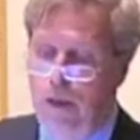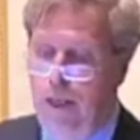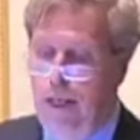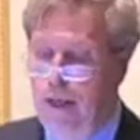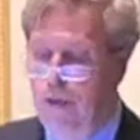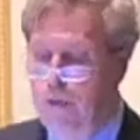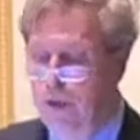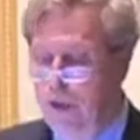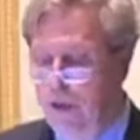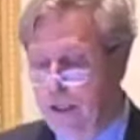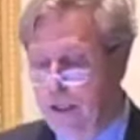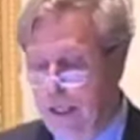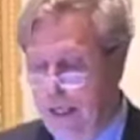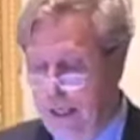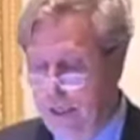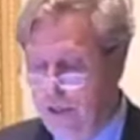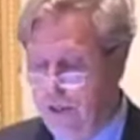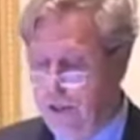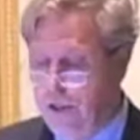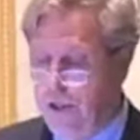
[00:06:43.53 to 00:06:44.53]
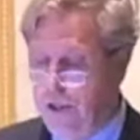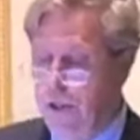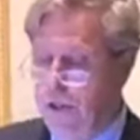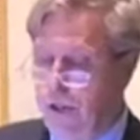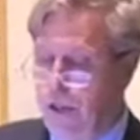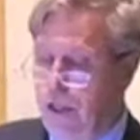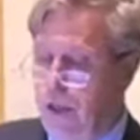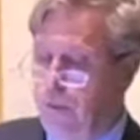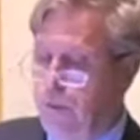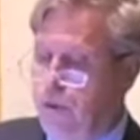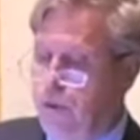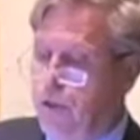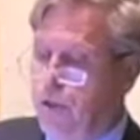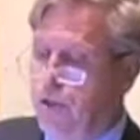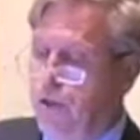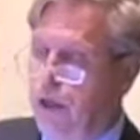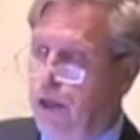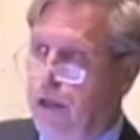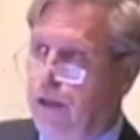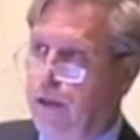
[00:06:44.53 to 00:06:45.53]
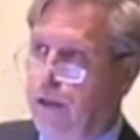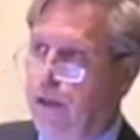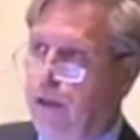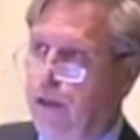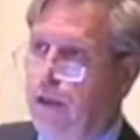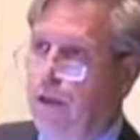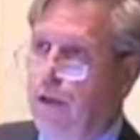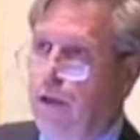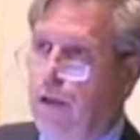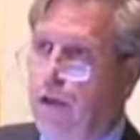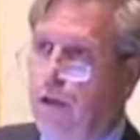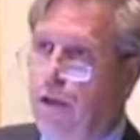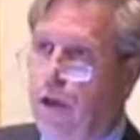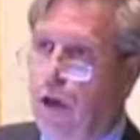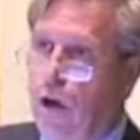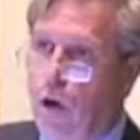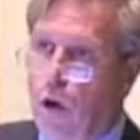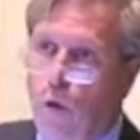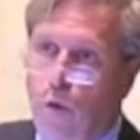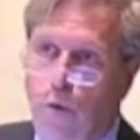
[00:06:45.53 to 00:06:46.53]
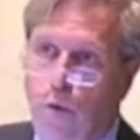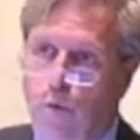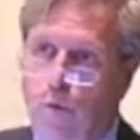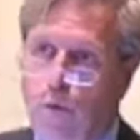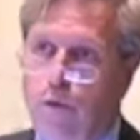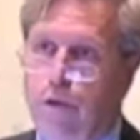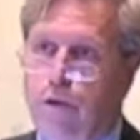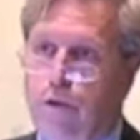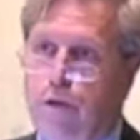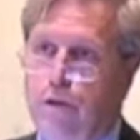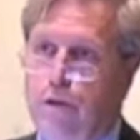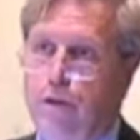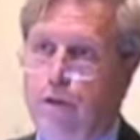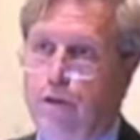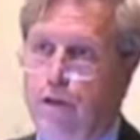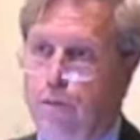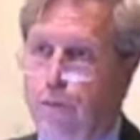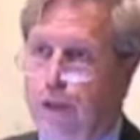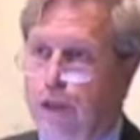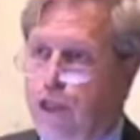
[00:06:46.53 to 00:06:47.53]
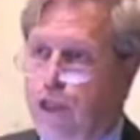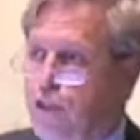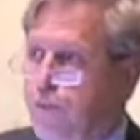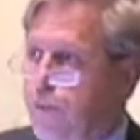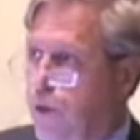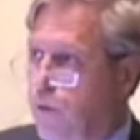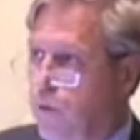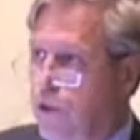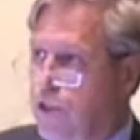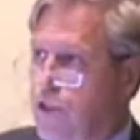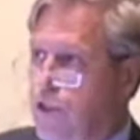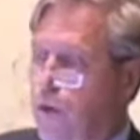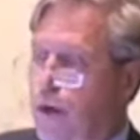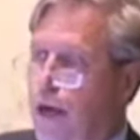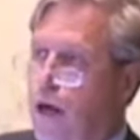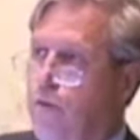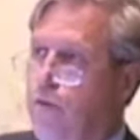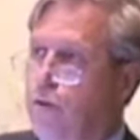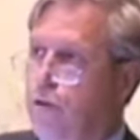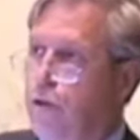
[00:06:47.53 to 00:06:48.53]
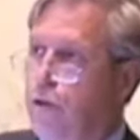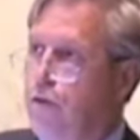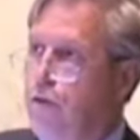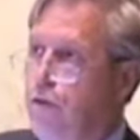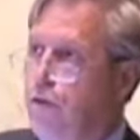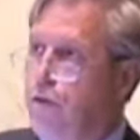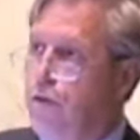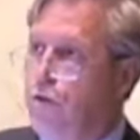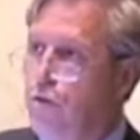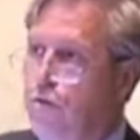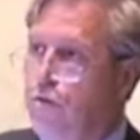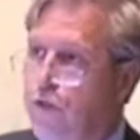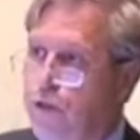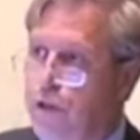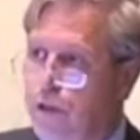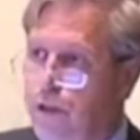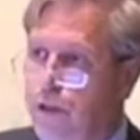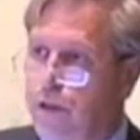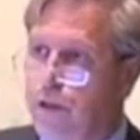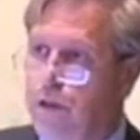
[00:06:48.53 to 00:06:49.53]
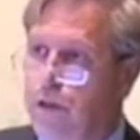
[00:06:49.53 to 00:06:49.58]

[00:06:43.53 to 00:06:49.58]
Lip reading: And their tests demonstrate no diminishment whatsoever in the UV